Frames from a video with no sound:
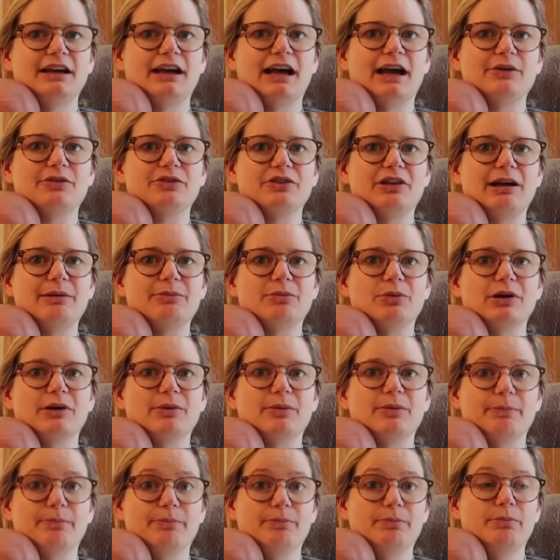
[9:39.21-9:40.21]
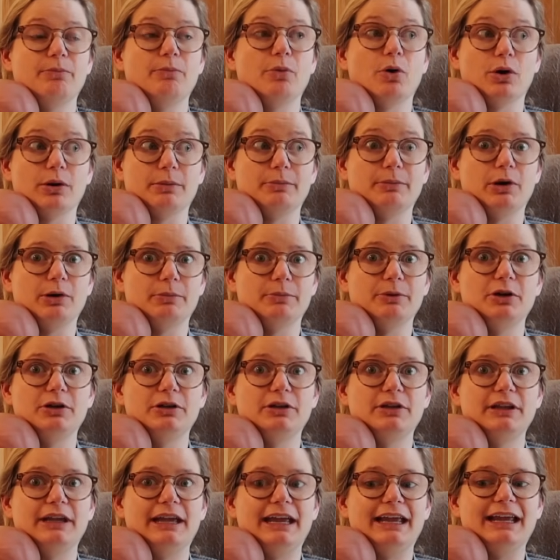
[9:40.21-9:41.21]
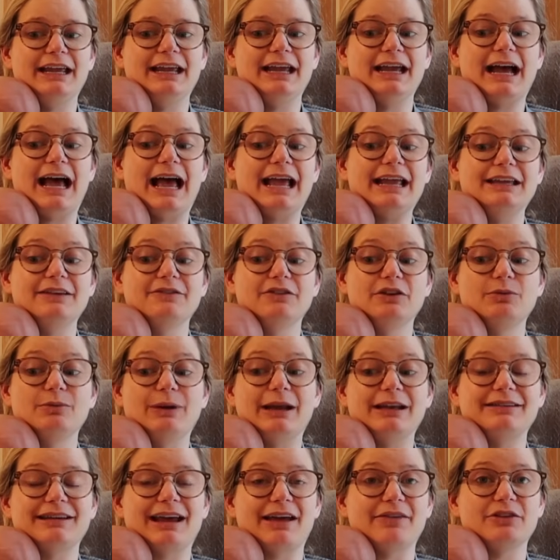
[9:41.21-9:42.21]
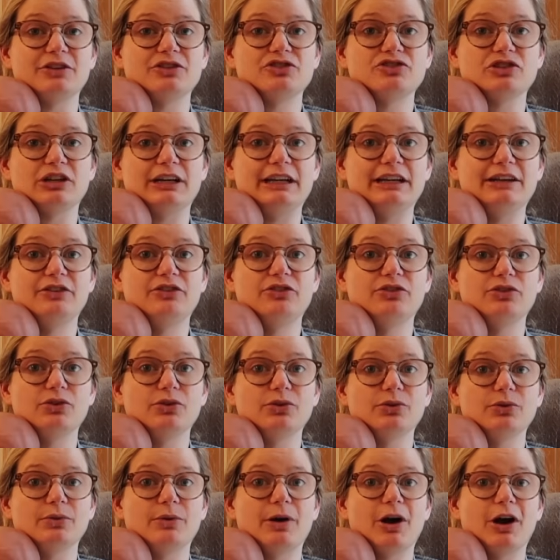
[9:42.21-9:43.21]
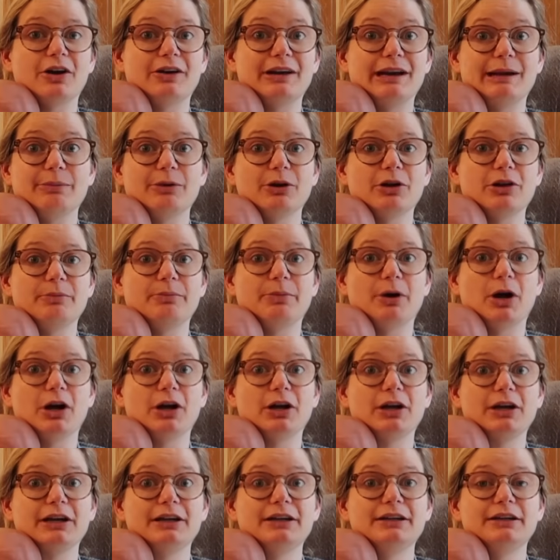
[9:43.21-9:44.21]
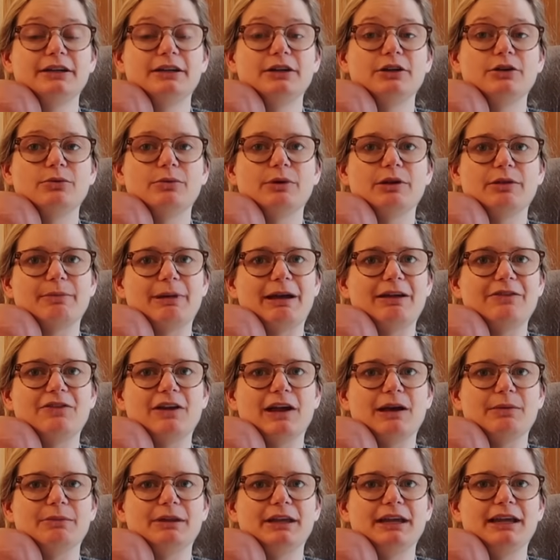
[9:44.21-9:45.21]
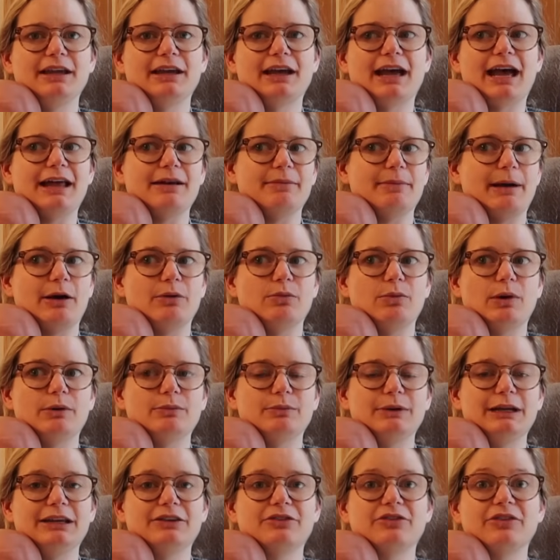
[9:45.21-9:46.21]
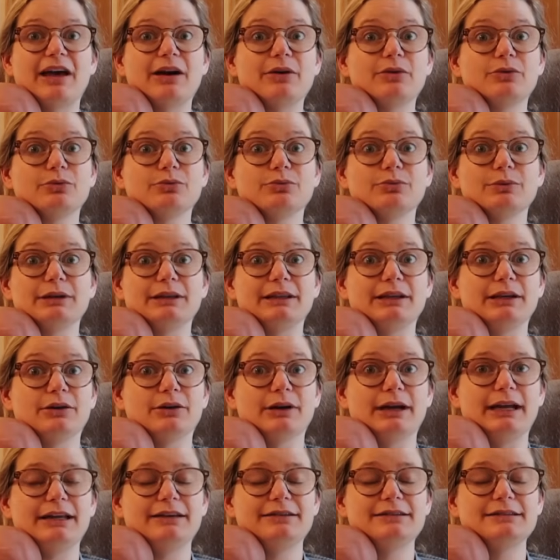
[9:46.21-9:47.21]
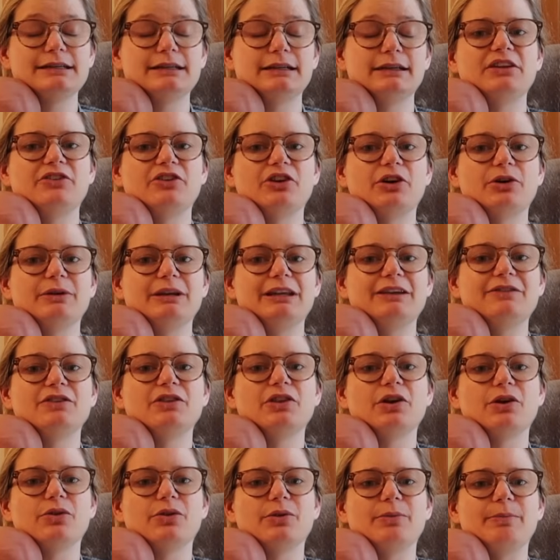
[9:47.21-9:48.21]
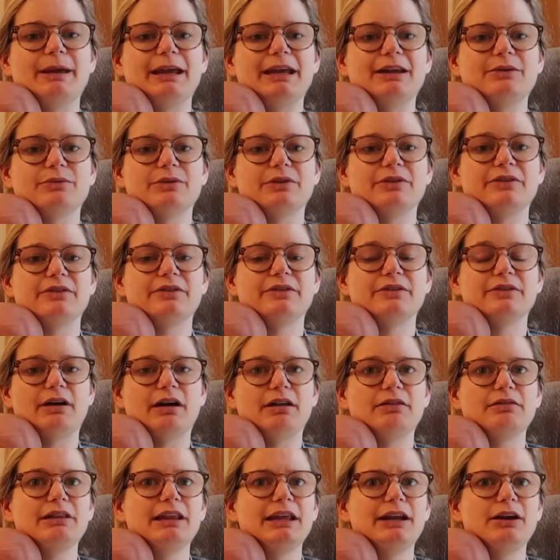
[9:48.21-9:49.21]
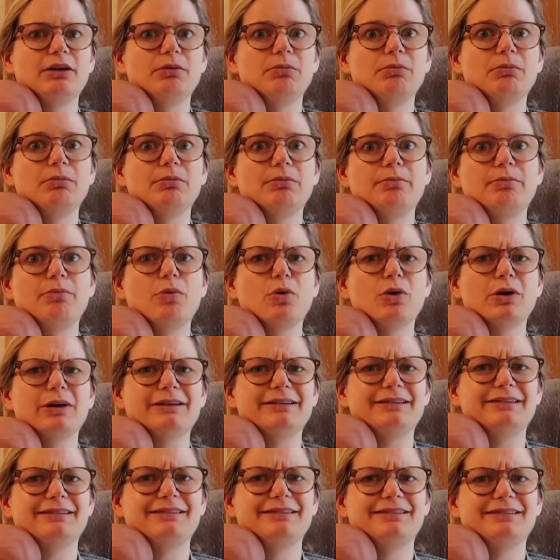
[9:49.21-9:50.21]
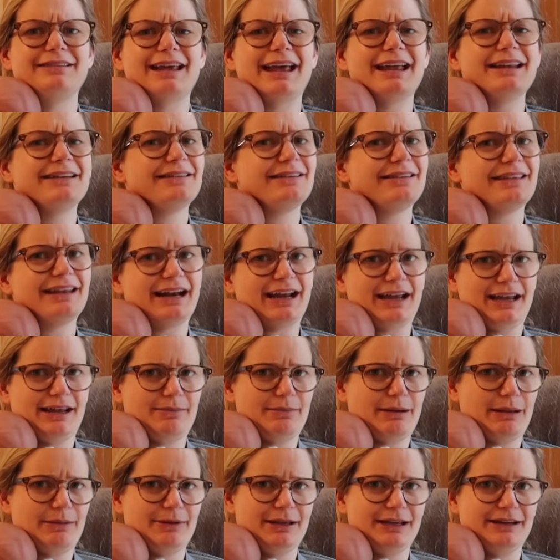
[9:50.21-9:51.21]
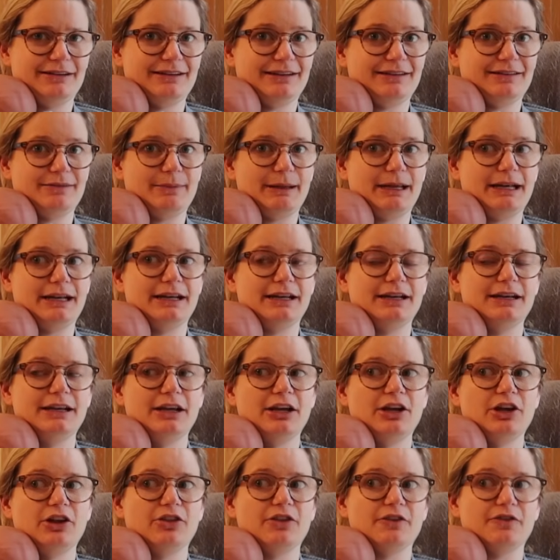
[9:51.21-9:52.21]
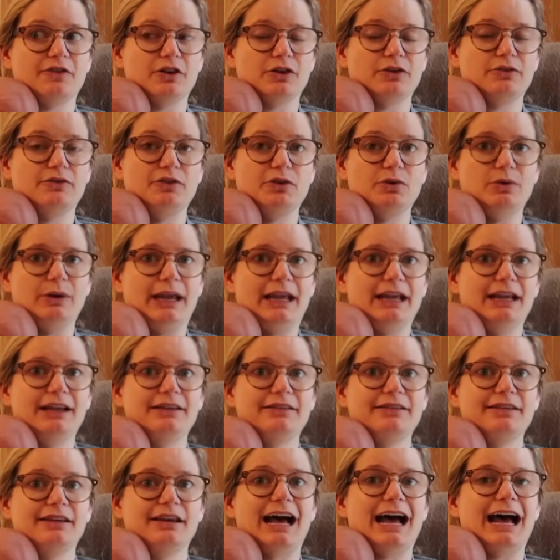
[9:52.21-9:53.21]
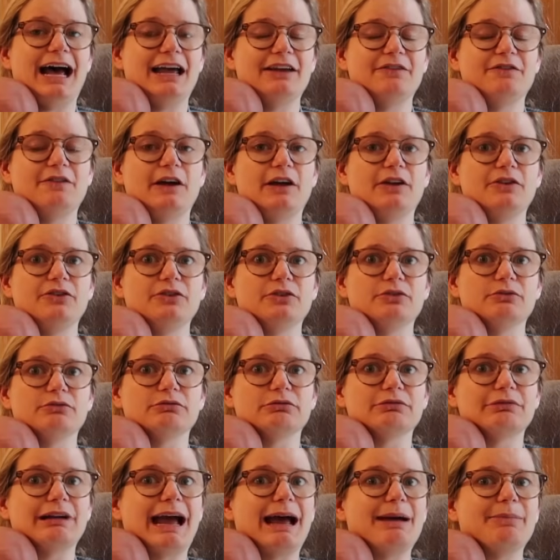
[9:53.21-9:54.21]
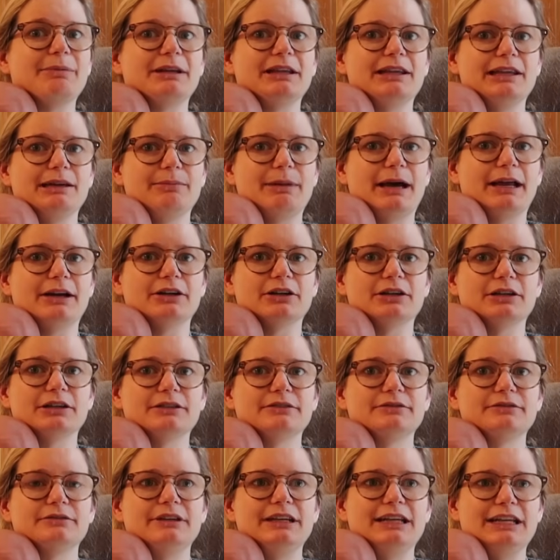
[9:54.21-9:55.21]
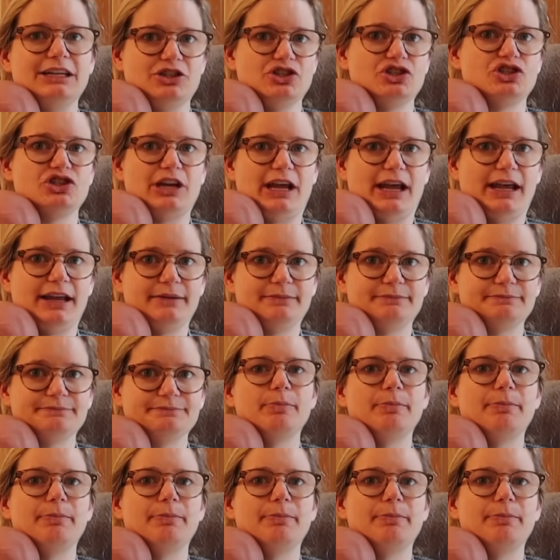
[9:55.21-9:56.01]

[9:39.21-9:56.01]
I was a lot more mobile. I even went down the street to our neighborhood park with my family at about 1 week. So that was really great. So even though the pain was a little more intense than I had maybe anticipated the first few days, I felt rapidly better each day.